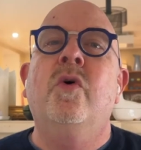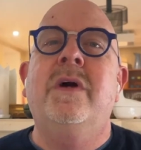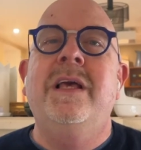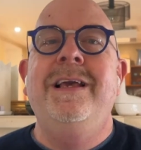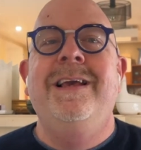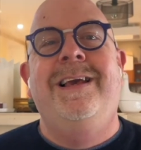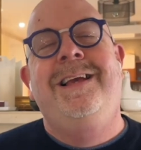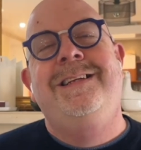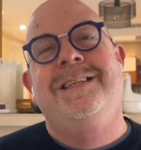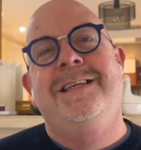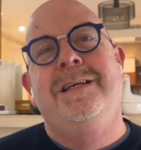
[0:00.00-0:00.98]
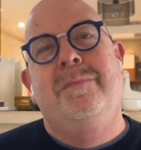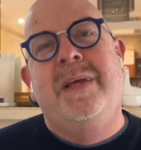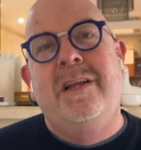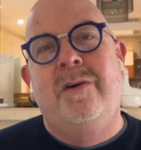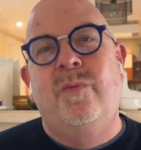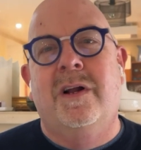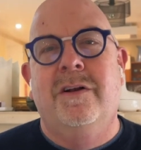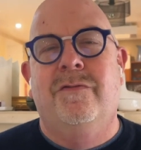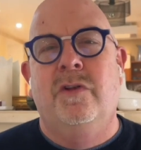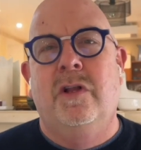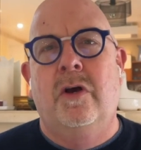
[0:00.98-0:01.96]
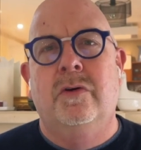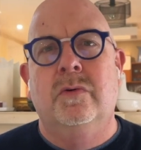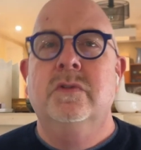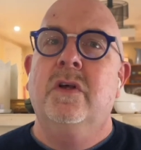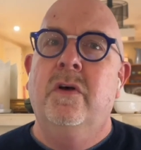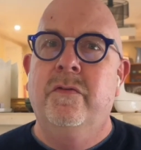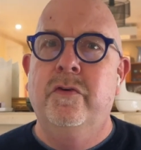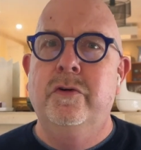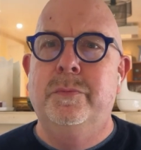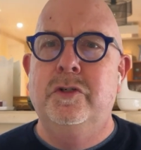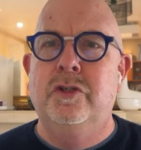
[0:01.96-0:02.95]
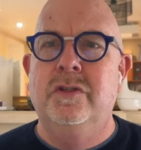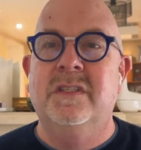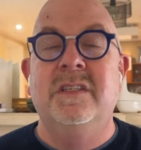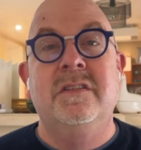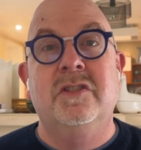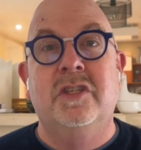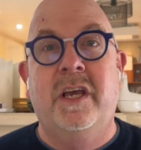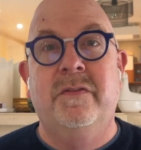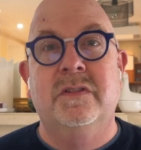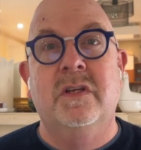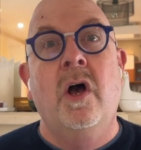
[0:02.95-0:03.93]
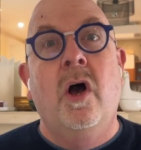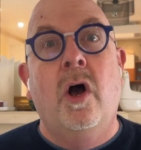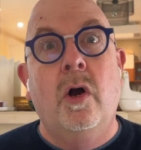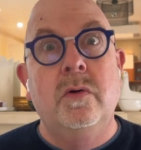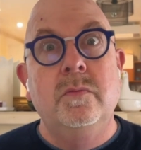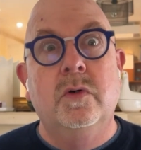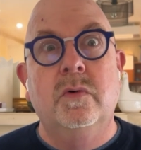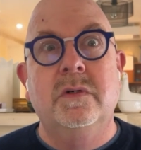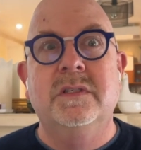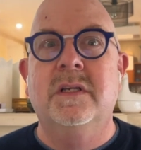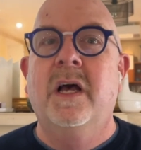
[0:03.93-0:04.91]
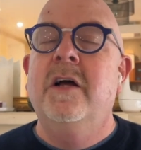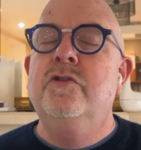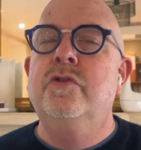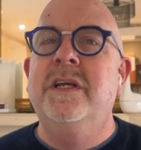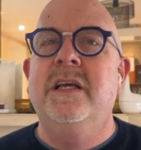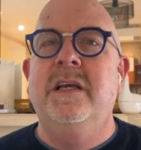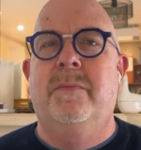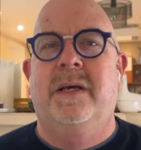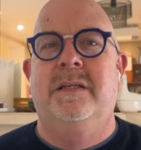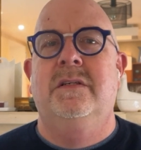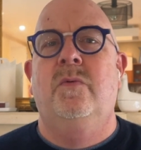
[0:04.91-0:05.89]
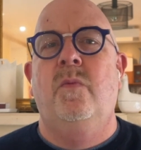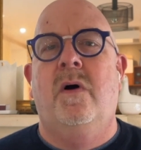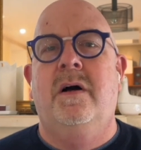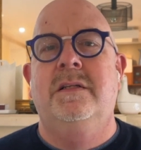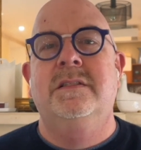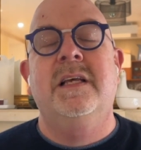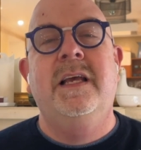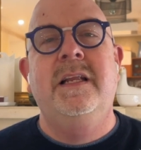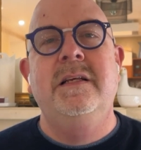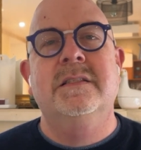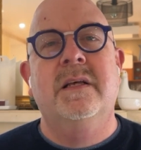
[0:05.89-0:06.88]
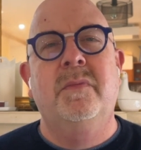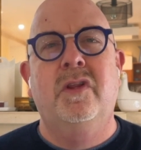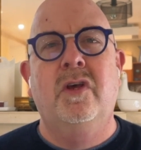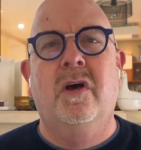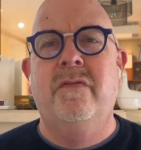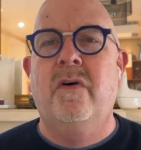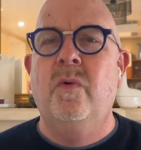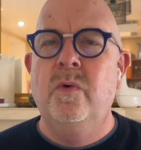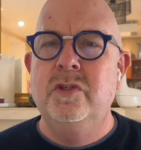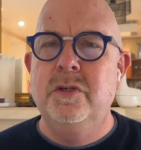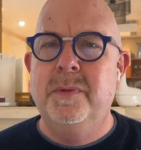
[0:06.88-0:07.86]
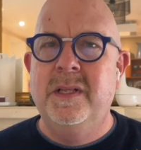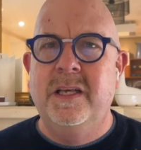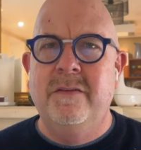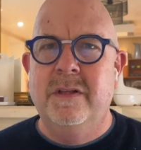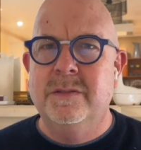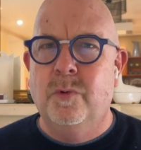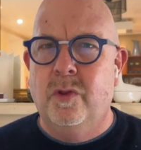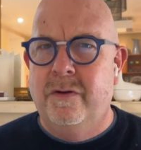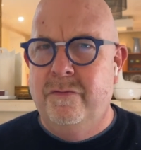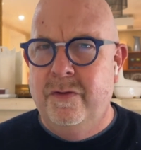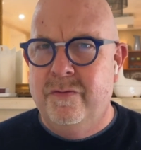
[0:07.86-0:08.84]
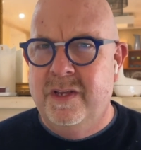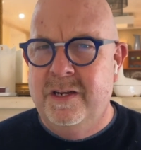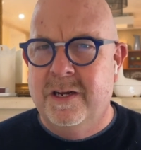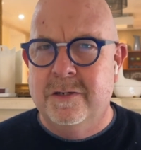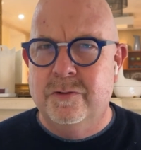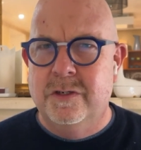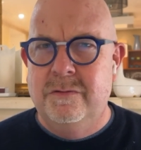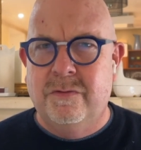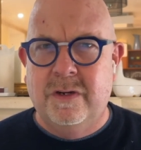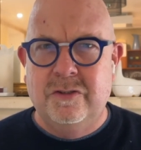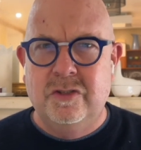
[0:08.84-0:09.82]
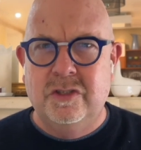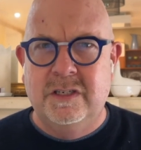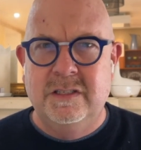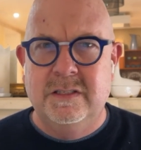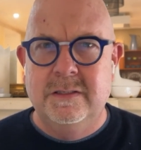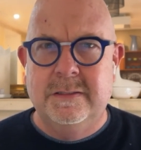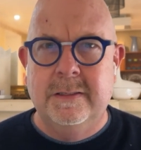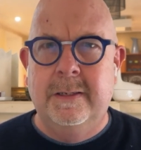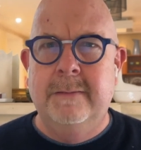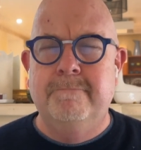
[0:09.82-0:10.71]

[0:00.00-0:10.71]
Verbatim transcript: cooking, eating, meeting wonderful locals, food producers, chefs, home cooks, drinking amazing wines, eating some of the over. Would you believe there's more than 1,500 French cheeses?